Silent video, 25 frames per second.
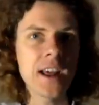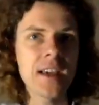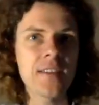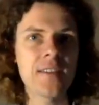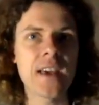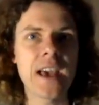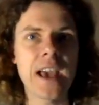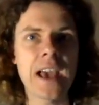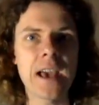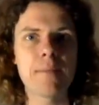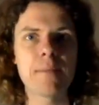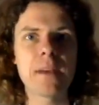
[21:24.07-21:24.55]
and
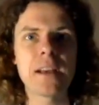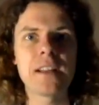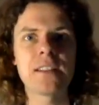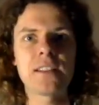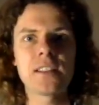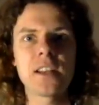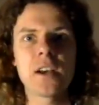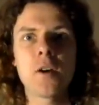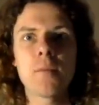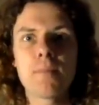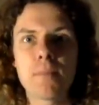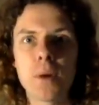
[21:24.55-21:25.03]
The Handmaid's
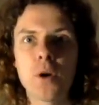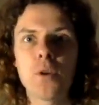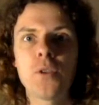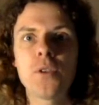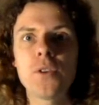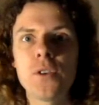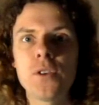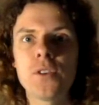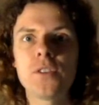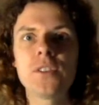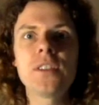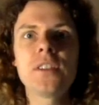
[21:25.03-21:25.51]
Tale both
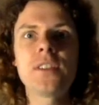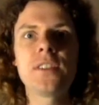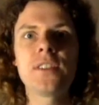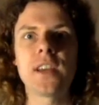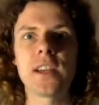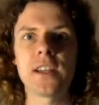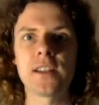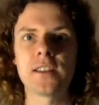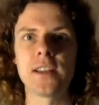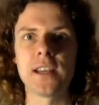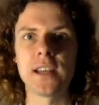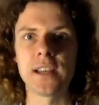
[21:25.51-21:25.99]
use this
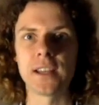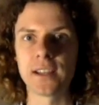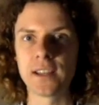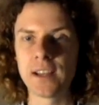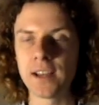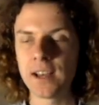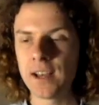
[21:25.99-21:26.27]
technique.